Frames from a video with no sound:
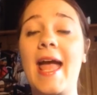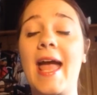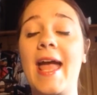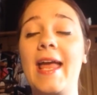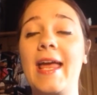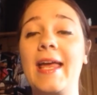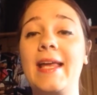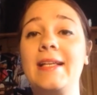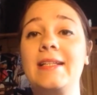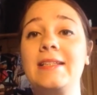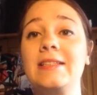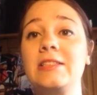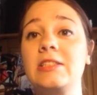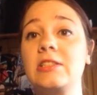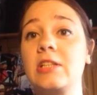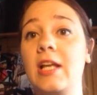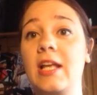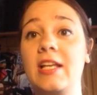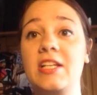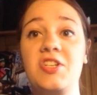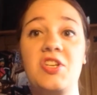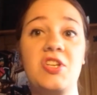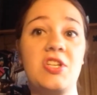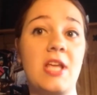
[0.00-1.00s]

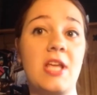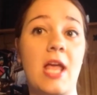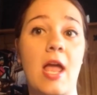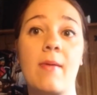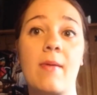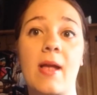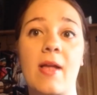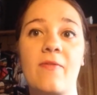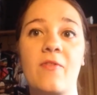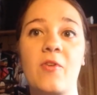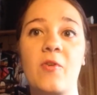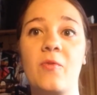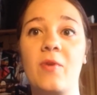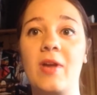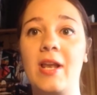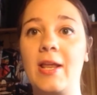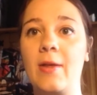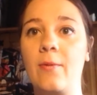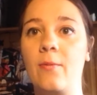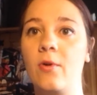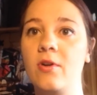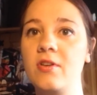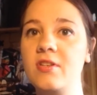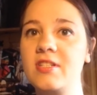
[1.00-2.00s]
and share it if you
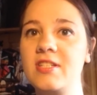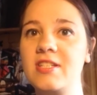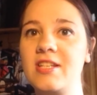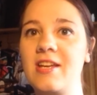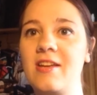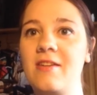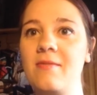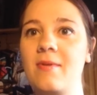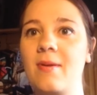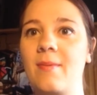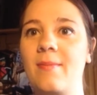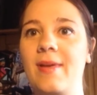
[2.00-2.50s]
really want to